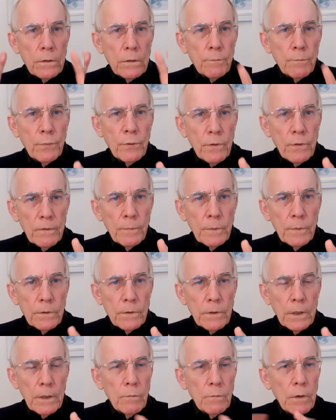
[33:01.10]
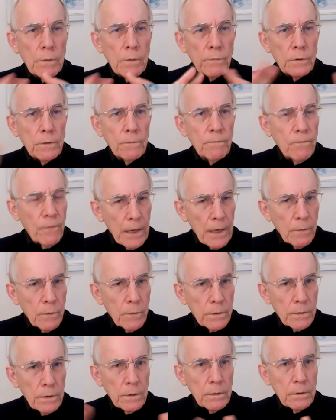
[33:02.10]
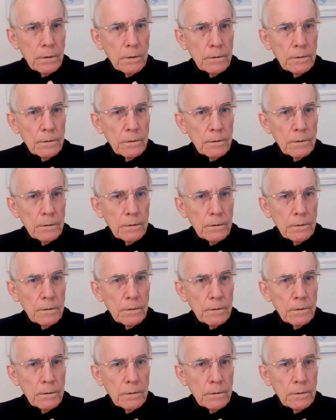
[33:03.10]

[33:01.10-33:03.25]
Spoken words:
improvements here. What was it, Frank, was it?